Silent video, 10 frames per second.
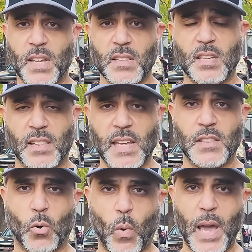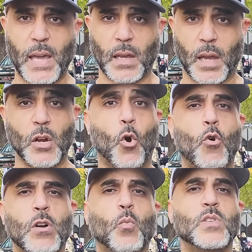in to lead the way, and
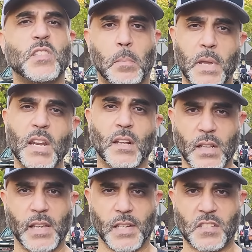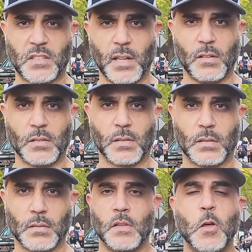order was immediately instilled.
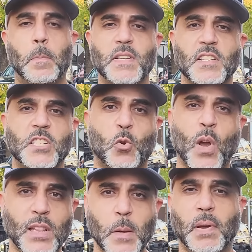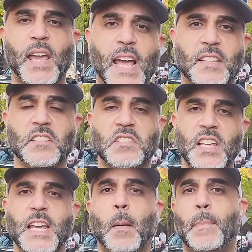The business quickly began to
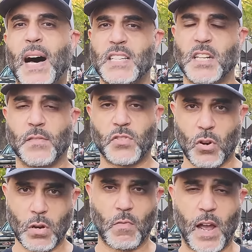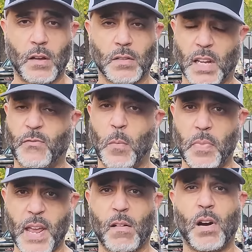see a positive turnaround, and from
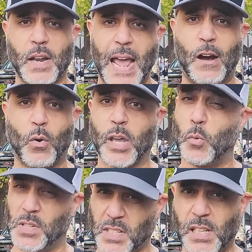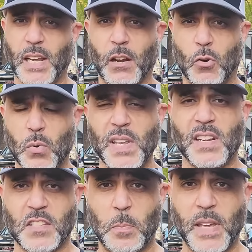there on out, it was clear who
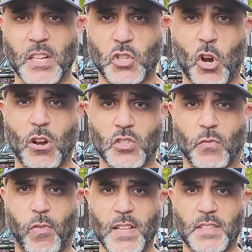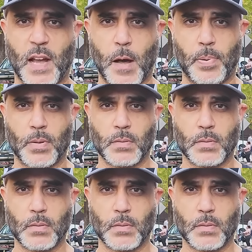needed to be in charge of Red Top.